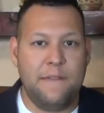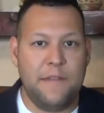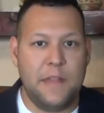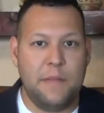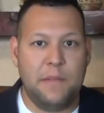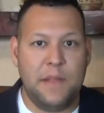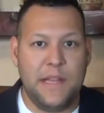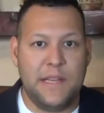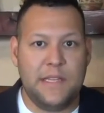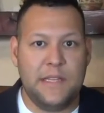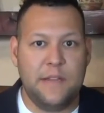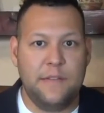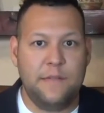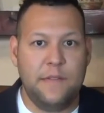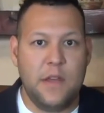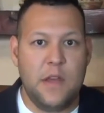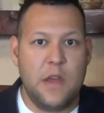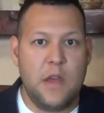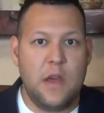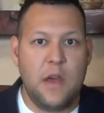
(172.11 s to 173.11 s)
plaintiff.
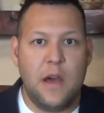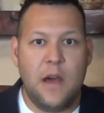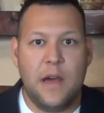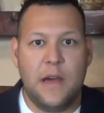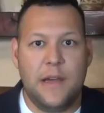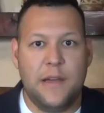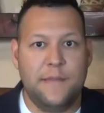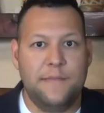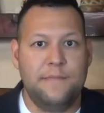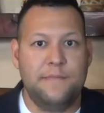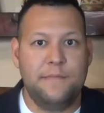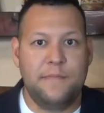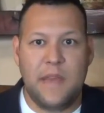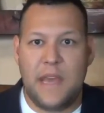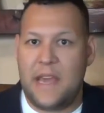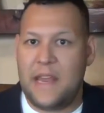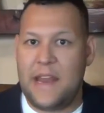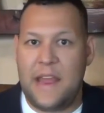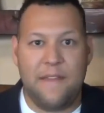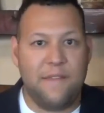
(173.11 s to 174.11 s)

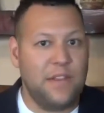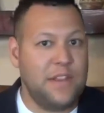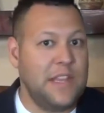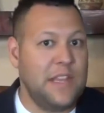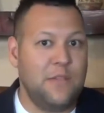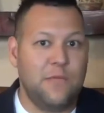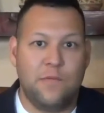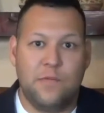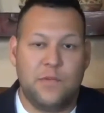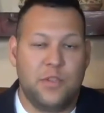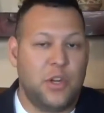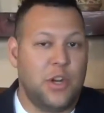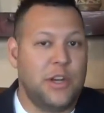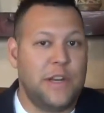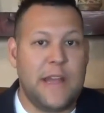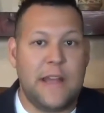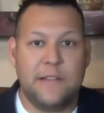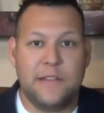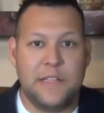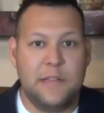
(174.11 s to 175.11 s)
And everything
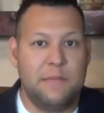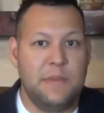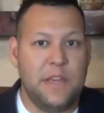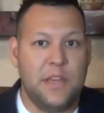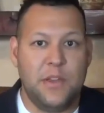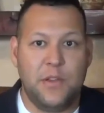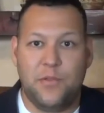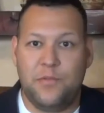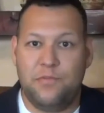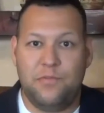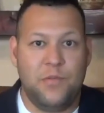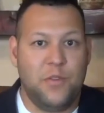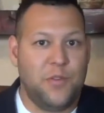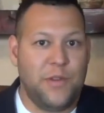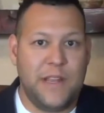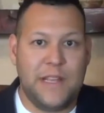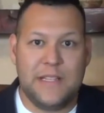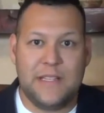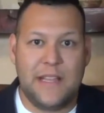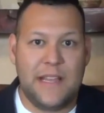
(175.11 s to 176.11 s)
turned out to be
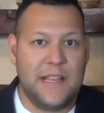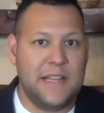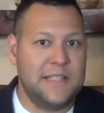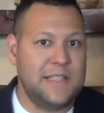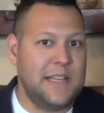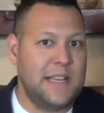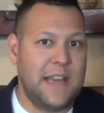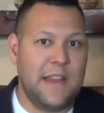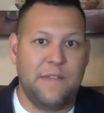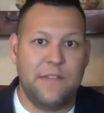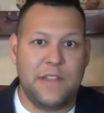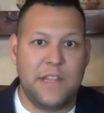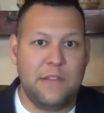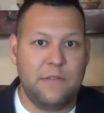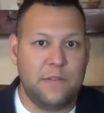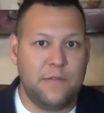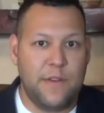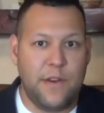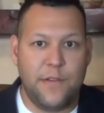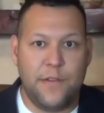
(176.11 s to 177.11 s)
great. Like I said, everything
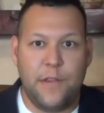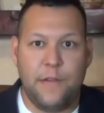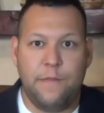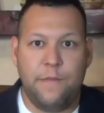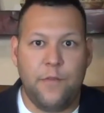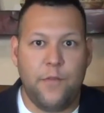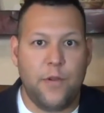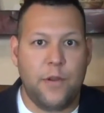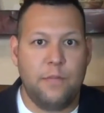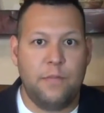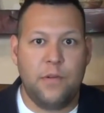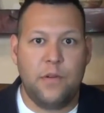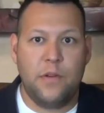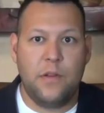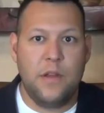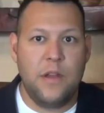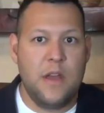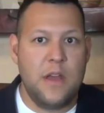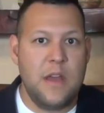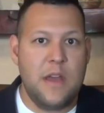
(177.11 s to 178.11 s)
was very
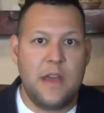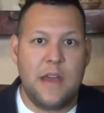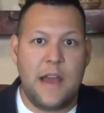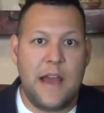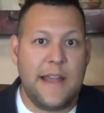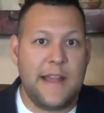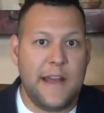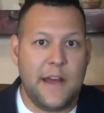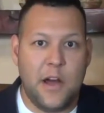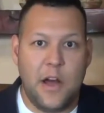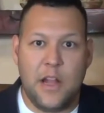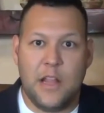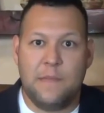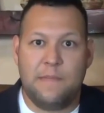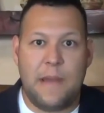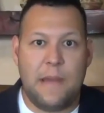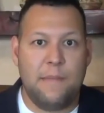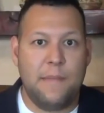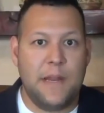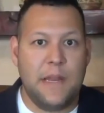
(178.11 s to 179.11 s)
affordable. I got all of
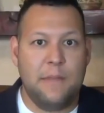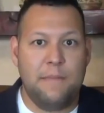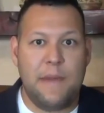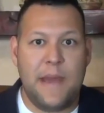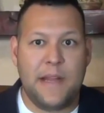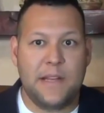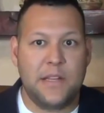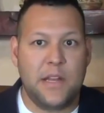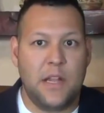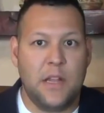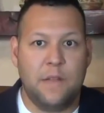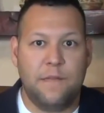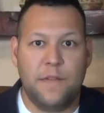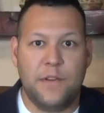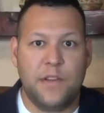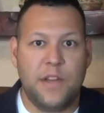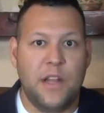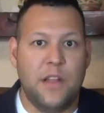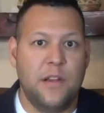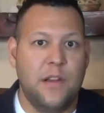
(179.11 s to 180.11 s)
my money back dollar
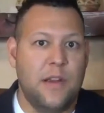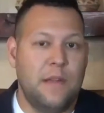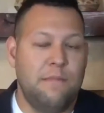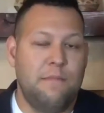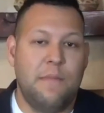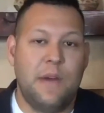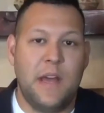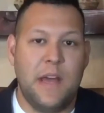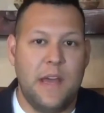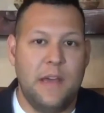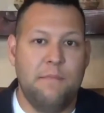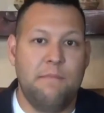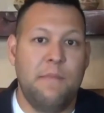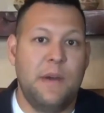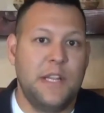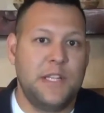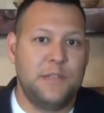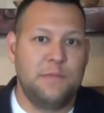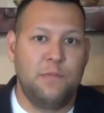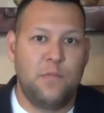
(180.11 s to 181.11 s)
for dollar and
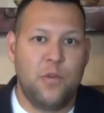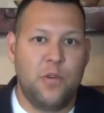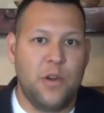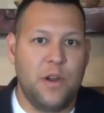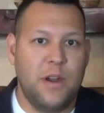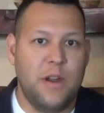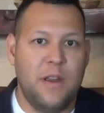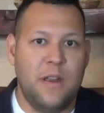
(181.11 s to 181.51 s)
much more.